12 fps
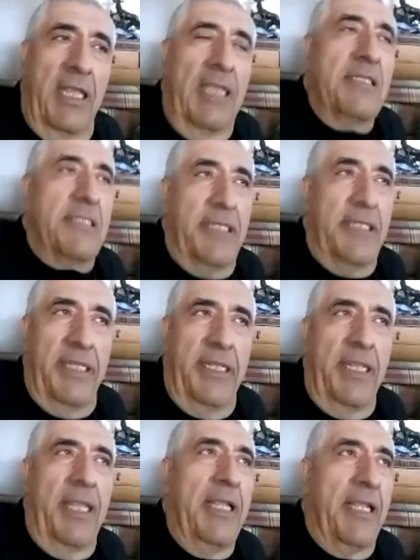and C
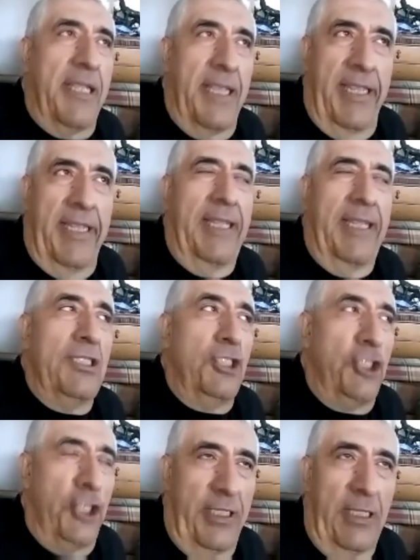and K and
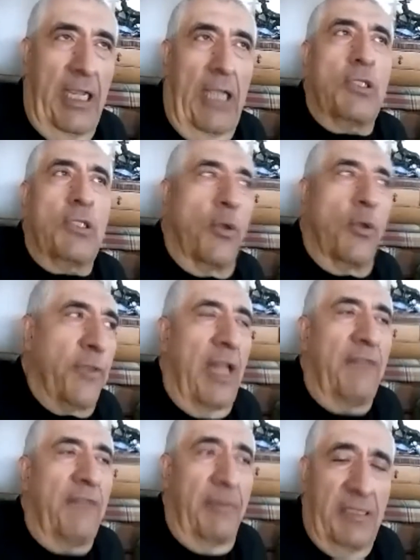G. I used to go to
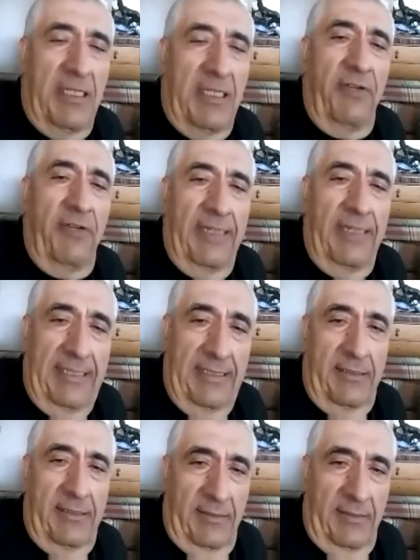Alphabet every night.